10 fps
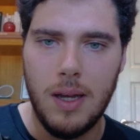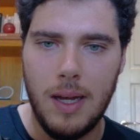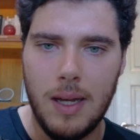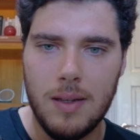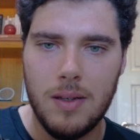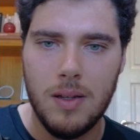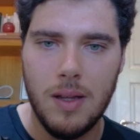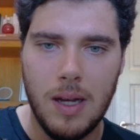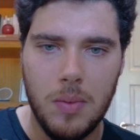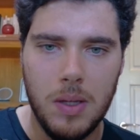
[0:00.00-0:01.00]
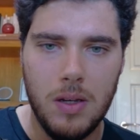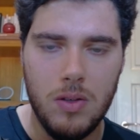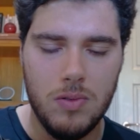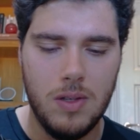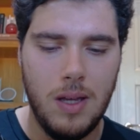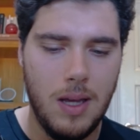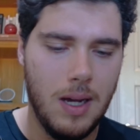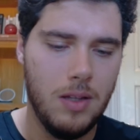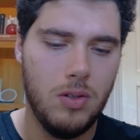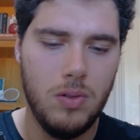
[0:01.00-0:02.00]
at how we can use
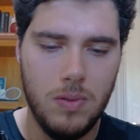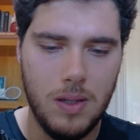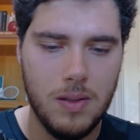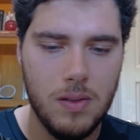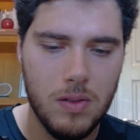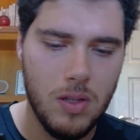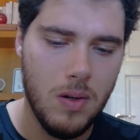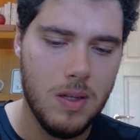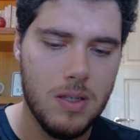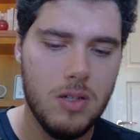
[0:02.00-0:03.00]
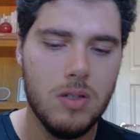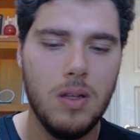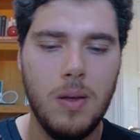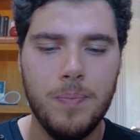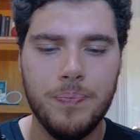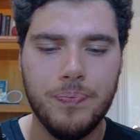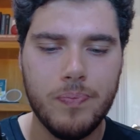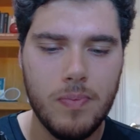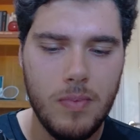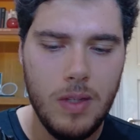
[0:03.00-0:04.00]
AI to do this. So essentially,
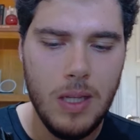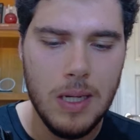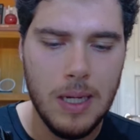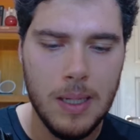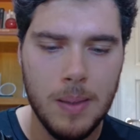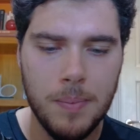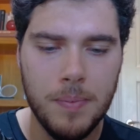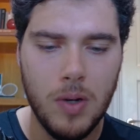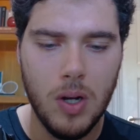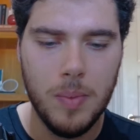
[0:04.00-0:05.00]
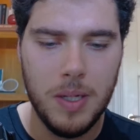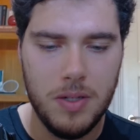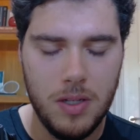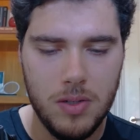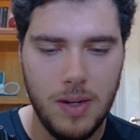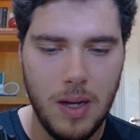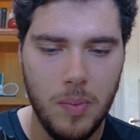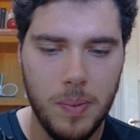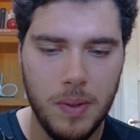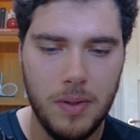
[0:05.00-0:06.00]
on my JSON
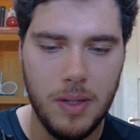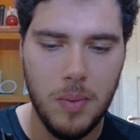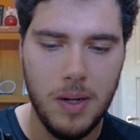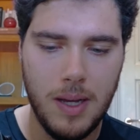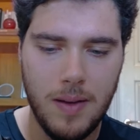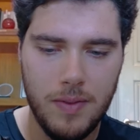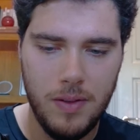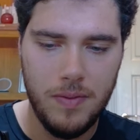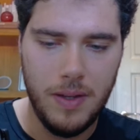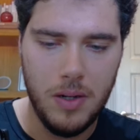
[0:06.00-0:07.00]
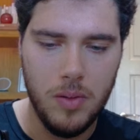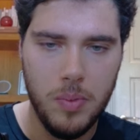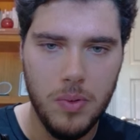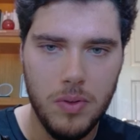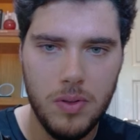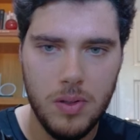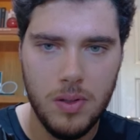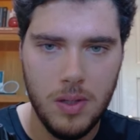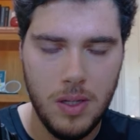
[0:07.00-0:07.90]
output, I want to have the variables